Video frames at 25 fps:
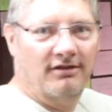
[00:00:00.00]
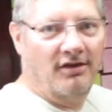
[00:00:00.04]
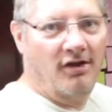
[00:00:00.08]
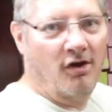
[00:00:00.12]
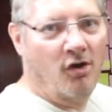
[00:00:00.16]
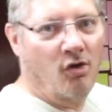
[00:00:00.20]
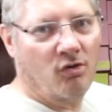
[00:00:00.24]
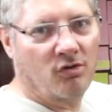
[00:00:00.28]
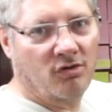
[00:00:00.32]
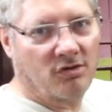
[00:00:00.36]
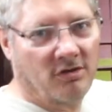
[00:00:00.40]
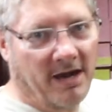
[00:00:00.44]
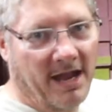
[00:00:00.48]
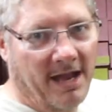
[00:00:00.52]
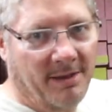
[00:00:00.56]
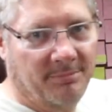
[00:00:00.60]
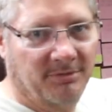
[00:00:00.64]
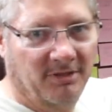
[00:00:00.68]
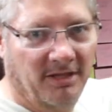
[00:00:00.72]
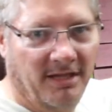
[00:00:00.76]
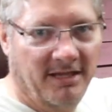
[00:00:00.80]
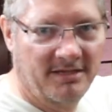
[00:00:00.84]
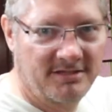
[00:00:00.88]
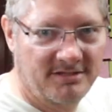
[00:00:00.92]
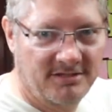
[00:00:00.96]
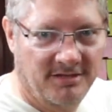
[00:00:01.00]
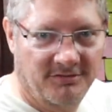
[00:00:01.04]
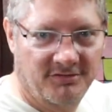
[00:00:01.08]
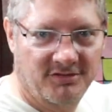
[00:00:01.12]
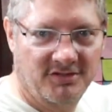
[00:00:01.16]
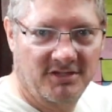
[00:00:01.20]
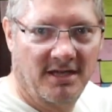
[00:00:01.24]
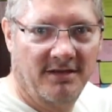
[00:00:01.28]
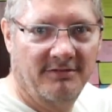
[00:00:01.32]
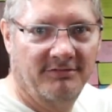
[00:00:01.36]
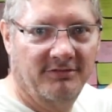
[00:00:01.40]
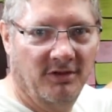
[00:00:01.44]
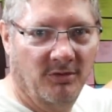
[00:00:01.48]
oh crap list of
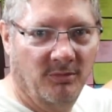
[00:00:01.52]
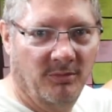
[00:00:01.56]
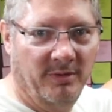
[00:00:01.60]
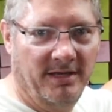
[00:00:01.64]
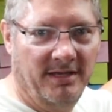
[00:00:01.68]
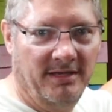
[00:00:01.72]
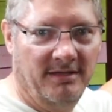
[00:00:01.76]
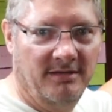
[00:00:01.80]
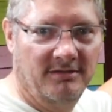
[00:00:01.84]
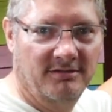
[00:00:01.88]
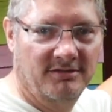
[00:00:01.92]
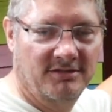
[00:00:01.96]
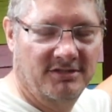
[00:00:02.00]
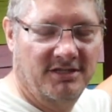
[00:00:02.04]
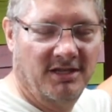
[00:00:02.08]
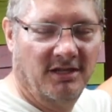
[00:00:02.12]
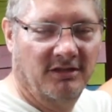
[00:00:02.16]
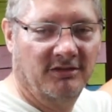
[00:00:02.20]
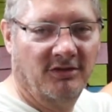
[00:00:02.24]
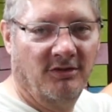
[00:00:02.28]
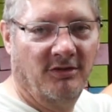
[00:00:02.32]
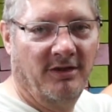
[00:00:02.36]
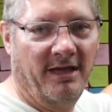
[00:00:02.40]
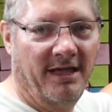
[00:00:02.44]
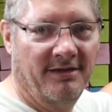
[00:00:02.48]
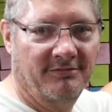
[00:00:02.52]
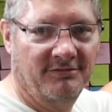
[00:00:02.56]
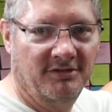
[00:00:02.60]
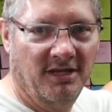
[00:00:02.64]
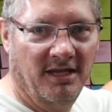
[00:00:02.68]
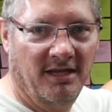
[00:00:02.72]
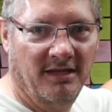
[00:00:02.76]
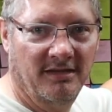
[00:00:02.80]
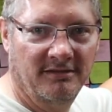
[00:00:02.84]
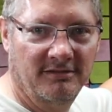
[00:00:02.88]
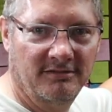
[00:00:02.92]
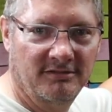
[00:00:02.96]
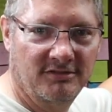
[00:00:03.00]
stuff that we still don't have
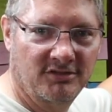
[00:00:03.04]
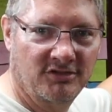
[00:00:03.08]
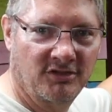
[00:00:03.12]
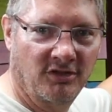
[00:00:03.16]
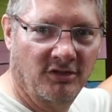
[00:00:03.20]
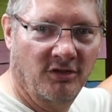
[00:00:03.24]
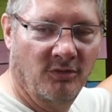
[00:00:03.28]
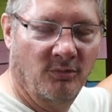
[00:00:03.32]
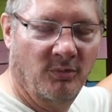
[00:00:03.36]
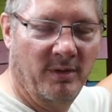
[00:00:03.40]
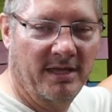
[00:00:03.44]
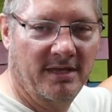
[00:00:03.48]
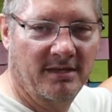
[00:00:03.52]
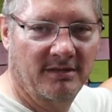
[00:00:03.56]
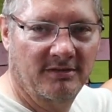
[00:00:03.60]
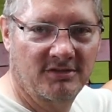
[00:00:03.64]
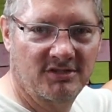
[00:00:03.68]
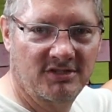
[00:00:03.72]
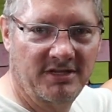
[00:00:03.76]
done so that we can